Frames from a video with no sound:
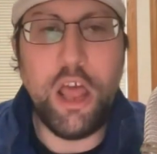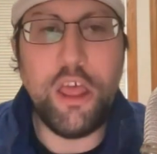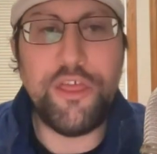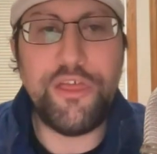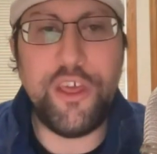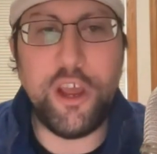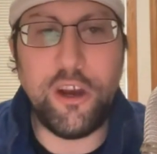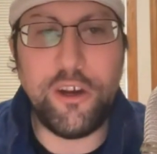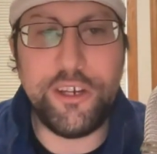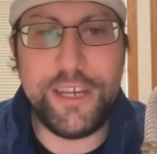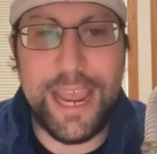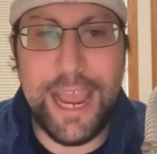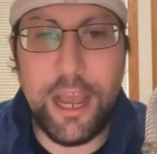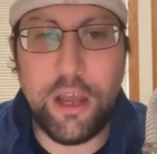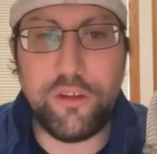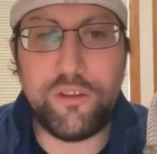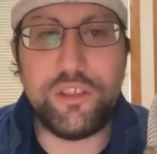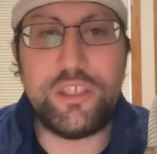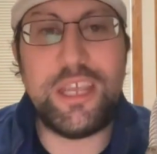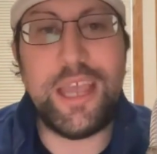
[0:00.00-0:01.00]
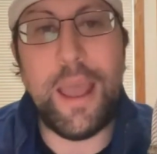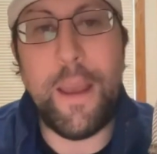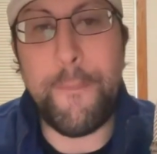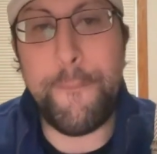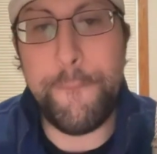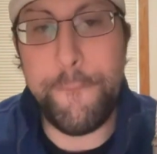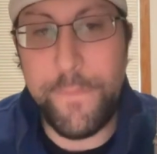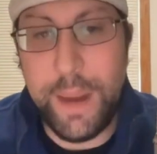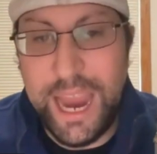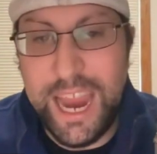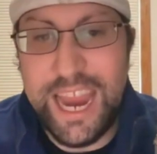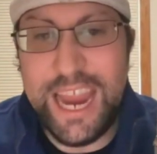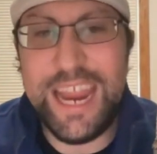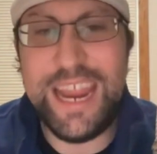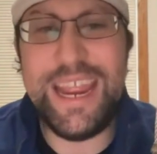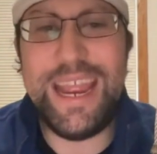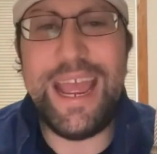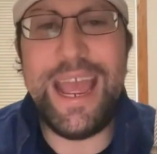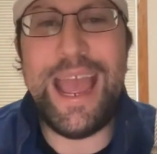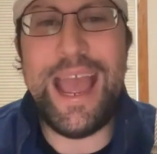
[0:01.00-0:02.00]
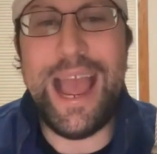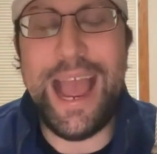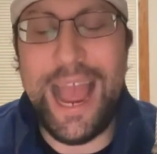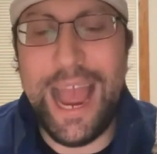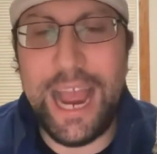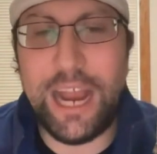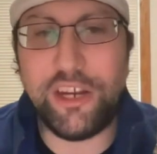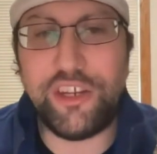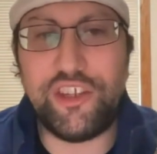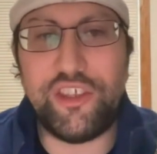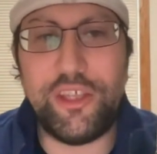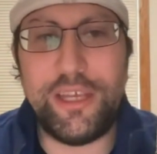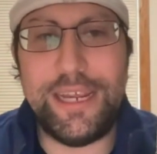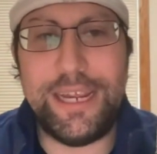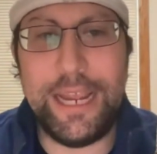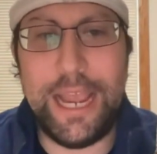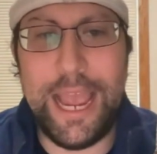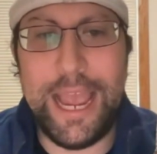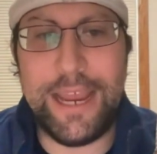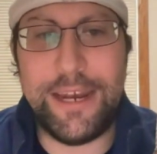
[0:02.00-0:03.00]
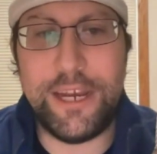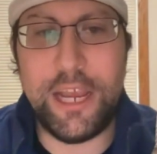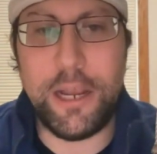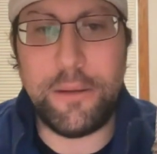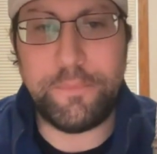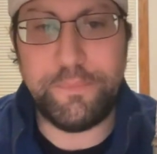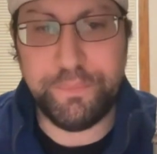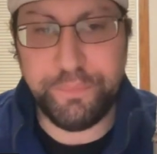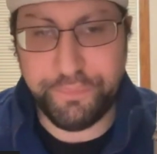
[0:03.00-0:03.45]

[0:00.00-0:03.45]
Third downs may actually end up